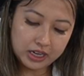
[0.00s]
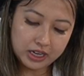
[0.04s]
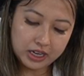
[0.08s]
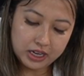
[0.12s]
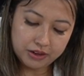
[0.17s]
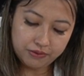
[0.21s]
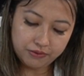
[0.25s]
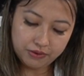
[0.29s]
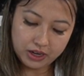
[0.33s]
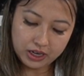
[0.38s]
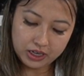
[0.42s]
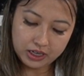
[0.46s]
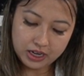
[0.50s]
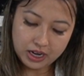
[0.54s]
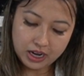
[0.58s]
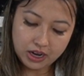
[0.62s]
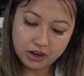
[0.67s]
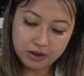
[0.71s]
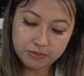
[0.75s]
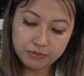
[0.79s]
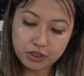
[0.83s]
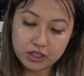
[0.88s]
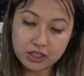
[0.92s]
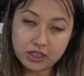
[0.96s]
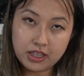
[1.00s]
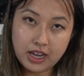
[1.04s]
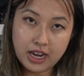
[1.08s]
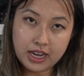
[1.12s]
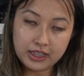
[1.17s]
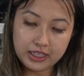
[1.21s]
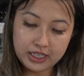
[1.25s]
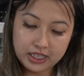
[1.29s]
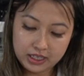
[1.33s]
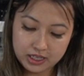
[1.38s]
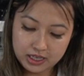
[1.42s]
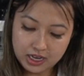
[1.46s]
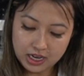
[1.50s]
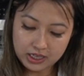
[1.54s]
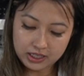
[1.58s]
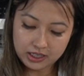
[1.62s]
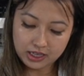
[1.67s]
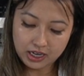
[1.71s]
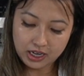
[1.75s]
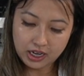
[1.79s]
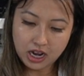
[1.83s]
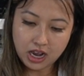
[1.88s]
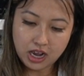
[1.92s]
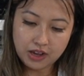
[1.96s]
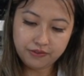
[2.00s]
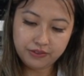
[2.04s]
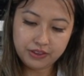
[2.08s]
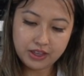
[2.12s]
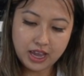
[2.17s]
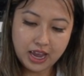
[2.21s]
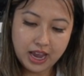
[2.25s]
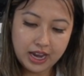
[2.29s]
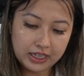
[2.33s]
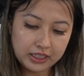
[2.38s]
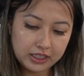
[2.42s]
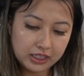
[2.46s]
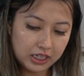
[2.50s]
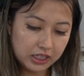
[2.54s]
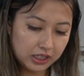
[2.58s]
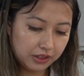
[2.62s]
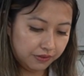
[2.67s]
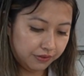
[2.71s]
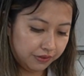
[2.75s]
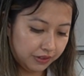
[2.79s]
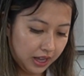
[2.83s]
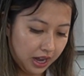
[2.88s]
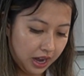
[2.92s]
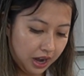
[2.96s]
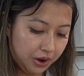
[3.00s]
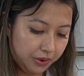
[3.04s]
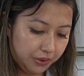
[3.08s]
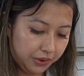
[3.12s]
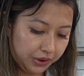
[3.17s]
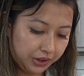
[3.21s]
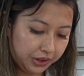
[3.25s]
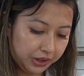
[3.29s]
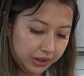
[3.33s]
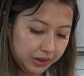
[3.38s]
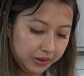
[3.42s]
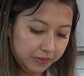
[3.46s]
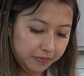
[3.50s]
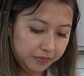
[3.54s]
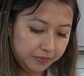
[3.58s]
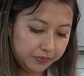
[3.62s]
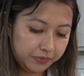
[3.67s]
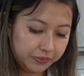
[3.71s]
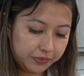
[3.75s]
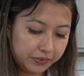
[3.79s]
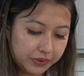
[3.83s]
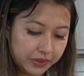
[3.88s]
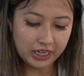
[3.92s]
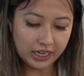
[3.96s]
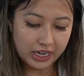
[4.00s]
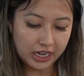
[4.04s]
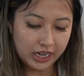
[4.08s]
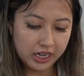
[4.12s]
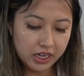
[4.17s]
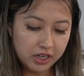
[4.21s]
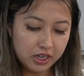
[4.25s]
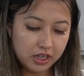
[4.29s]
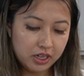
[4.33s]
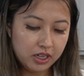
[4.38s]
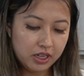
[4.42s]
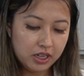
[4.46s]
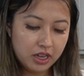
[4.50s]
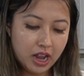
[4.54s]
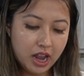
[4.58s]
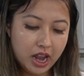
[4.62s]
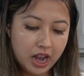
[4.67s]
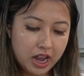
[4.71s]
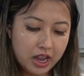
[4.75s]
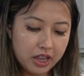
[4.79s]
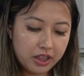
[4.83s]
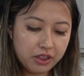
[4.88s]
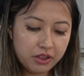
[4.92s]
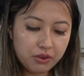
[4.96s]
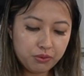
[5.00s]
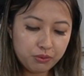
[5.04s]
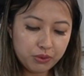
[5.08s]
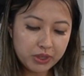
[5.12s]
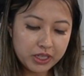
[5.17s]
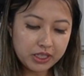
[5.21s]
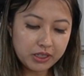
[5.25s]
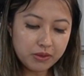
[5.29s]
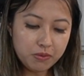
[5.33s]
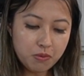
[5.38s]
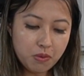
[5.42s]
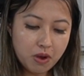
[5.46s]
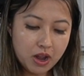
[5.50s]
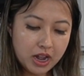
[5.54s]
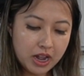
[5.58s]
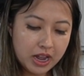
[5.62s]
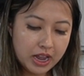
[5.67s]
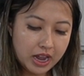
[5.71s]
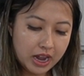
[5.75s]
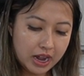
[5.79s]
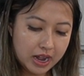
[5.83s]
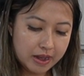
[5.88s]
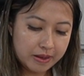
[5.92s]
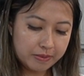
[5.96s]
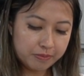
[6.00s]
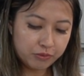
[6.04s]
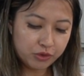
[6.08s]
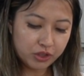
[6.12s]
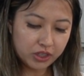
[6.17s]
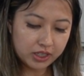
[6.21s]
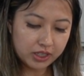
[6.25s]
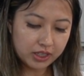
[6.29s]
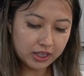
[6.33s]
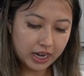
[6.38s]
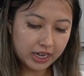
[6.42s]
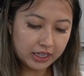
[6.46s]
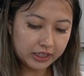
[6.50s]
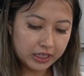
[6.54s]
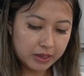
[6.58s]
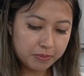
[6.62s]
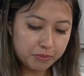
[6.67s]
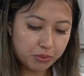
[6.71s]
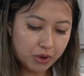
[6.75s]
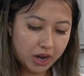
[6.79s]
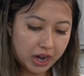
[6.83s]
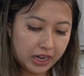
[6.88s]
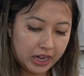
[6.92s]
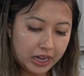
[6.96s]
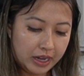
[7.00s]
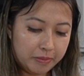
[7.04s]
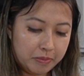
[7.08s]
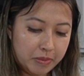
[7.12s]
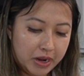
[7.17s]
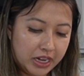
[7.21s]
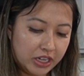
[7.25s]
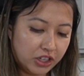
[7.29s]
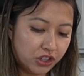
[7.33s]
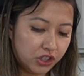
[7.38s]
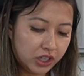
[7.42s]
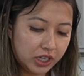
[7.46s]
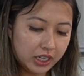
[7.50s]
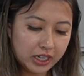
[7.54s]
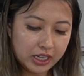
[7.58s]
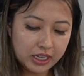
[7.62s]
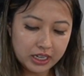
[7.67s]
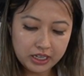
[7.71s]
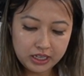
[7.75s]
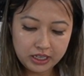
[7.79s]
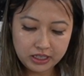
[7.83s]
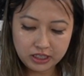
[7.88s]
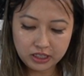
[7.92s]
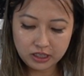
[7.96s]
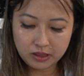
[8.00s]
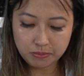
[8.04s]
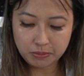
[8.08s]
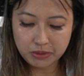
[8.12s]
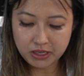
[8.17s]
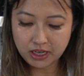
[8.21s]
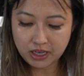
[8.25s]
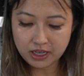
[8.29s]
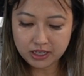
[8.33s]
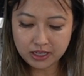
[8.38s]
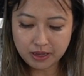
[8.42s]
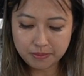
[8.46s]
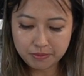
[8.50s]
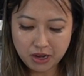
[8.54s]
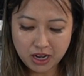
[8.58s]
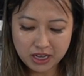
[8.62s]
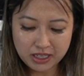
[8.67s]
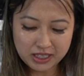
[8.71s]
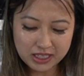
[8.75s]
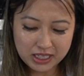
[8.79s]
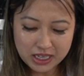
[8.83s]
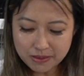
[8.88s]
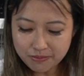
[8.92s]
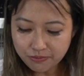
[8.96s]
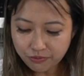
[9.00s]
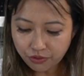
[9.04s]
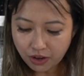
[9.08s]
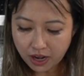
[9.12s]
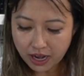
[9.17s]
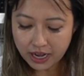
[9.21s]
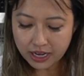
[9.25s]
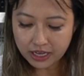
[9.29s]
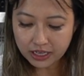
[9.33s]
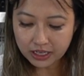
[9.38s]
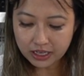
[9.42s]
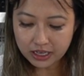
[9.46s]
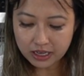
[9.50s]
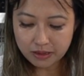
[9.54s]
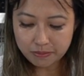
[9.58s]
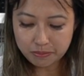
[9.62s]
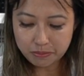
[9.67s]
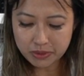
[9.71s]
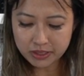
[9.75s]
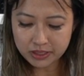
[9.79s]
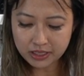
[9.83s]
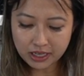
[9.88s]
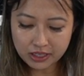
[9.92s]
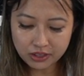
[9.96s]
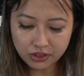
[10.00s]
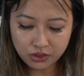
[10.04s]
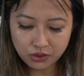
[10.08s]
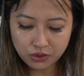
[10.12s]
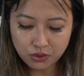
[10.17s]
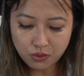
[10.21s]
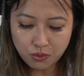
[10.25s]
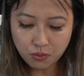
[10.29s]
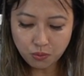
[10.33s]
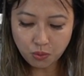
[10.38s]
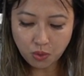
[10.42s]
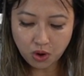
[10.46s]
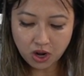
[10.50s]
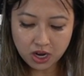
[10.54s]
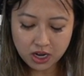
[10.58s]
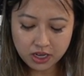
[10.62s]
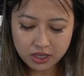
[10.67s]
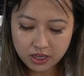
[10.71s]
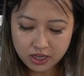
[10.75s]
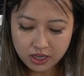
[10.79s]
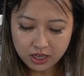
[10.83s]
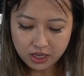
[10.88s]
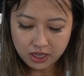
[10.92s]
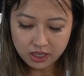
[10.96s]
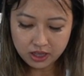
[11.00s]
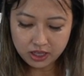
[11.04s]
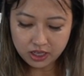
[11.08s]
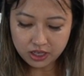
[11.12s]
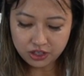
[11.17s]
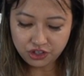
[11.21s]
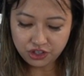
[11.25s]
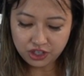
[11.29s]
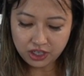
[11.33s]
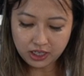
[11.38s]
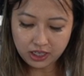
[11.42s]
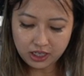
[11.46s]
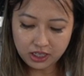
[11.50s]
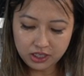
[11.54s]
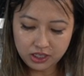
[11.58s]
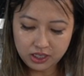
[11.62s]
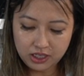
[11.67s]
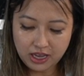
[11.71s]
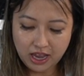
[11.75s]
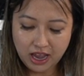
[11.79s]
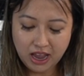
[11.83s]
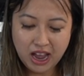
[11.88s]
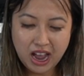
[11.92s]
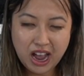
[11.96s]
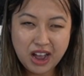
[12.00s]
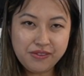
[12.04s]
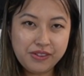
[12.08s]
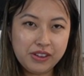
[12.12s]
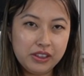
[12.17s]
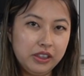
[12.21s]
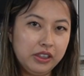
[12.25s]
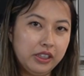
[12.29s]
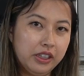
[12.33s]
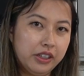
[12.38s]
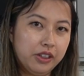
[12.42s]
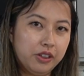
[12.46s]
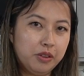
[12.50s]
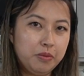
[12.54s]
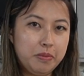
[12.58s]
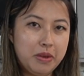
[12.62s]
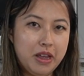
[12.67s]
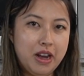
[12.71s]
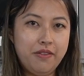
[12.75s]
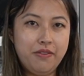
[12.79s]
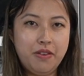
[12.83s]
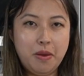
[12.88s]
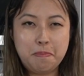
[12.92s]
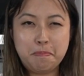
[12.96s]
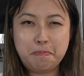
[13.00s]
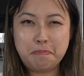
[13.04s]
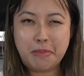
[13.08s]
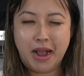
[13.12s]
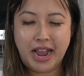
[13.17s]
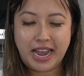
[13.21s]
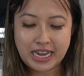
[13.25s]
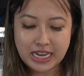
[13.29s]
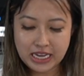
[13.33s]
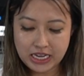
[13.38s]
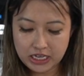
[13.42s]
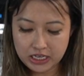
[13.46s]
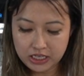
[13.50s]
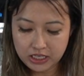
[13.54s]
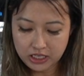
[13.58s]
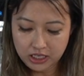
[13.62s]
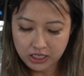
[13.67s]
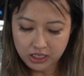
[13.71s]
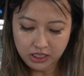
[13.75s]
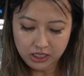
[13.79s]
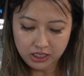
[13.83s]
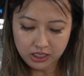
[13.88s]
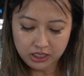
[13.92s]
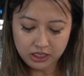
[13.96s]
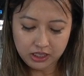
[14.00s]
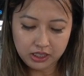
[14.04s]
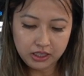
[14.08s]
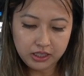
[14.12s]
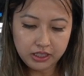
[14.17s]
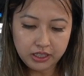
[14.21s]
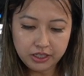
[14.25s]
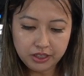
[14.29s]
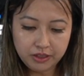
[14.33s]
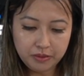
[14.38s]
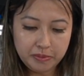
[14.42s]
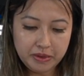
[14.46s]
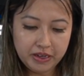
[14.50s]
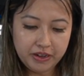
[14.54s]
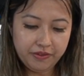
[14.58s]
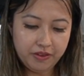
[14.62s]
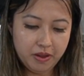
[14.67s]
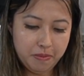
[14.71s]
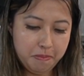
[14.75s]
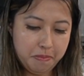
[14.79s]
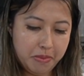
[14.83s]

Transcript: it right now, I'm just lightly dusting off the excess flour. And the reason why I'm just lightly breading my chicken is because I'm not deep frying it, but I do want the chicken to have a little bit of a bite, a little bit of